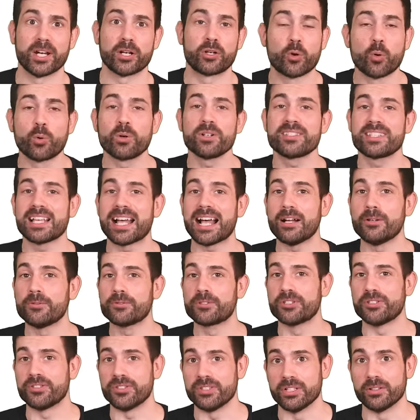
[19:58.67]
According to Al
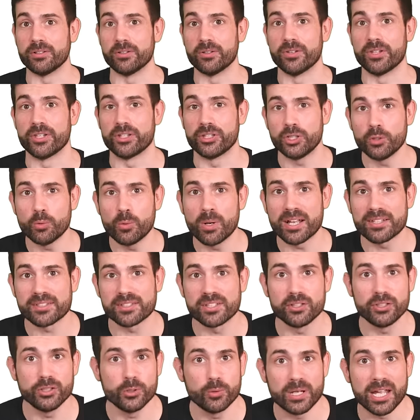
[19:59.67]
Jazeera, the US
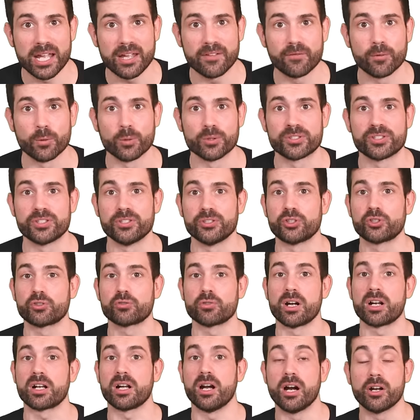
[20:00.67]
and UK forces
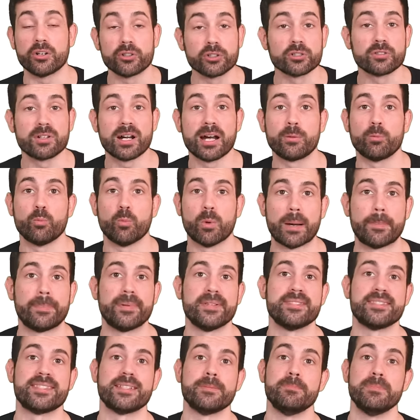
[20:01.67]
struck underground
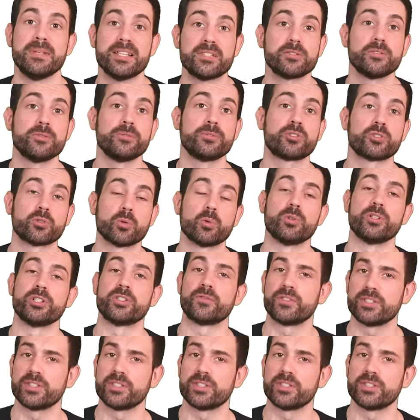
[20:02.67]
weapons and missile storage